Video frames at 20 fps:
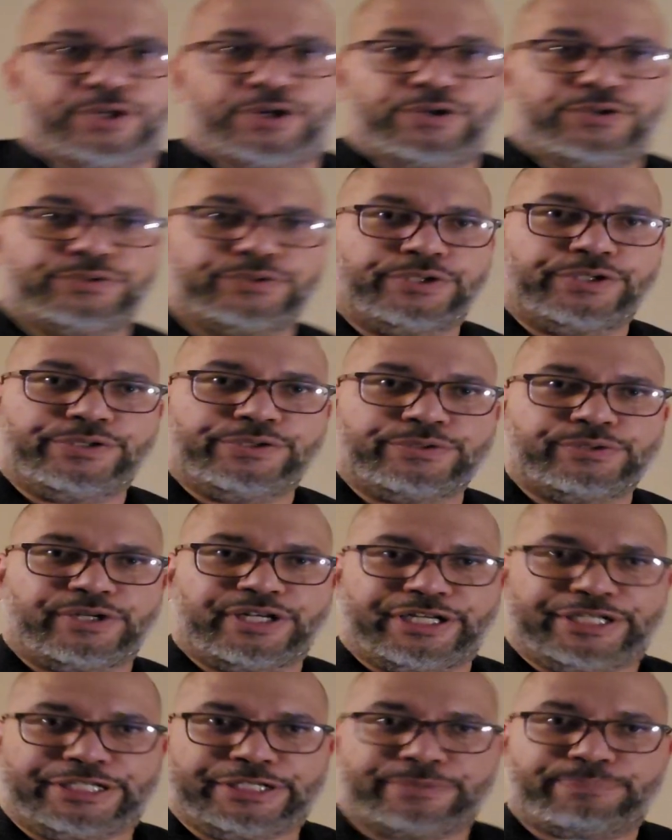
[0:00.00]
Oh,
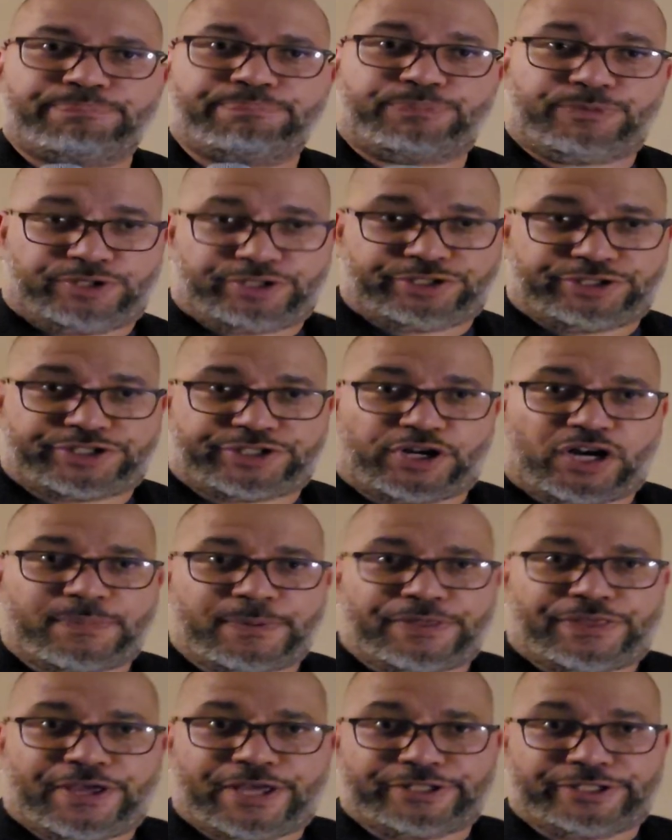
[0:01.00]
oh, uh, sorry
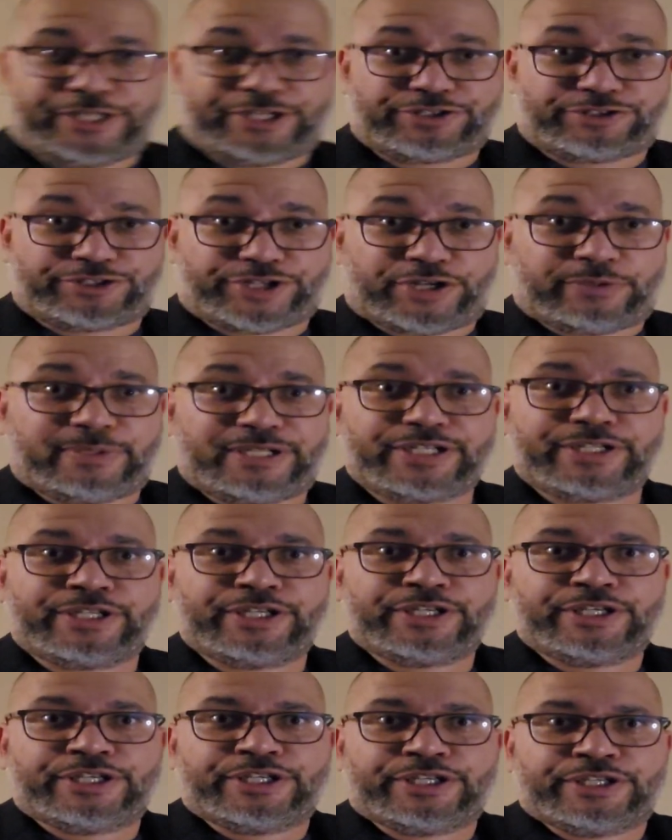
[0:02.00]
about that, ladies and gentlemen.
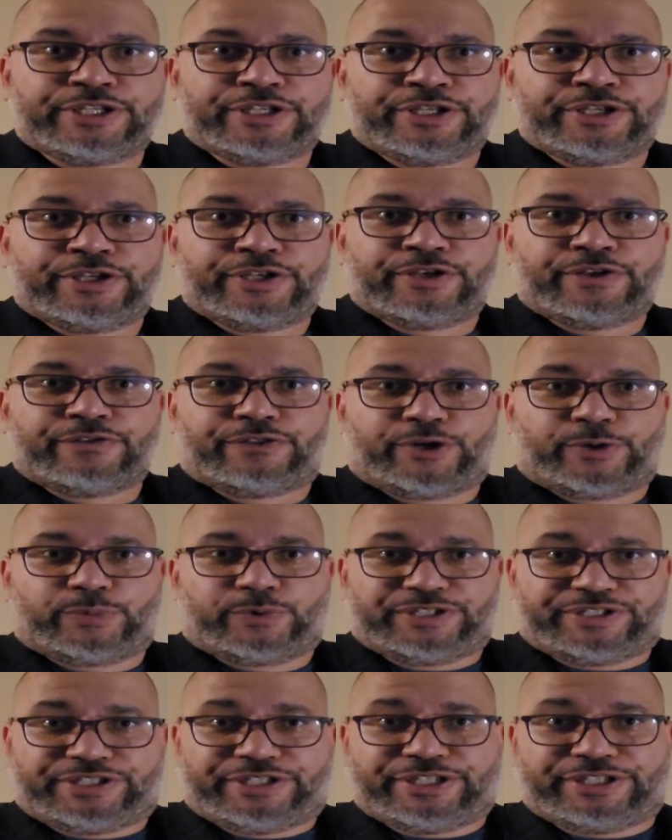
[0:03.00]
There
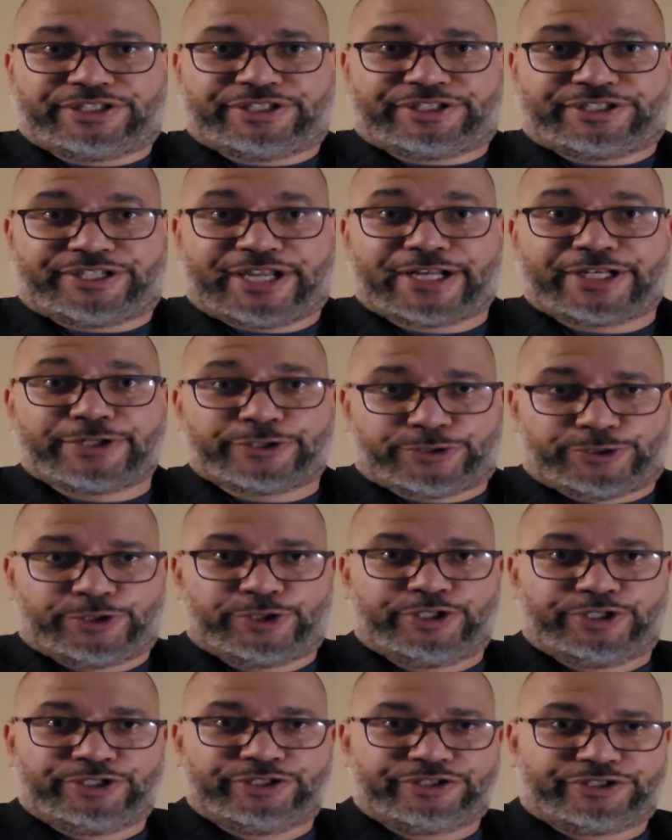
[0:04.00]
was a
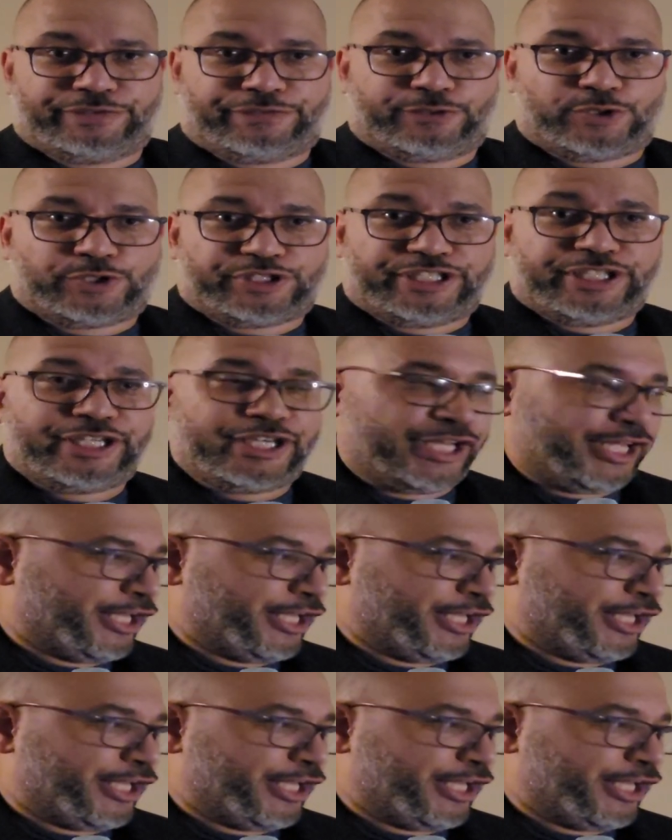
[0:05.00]
technical difficulty.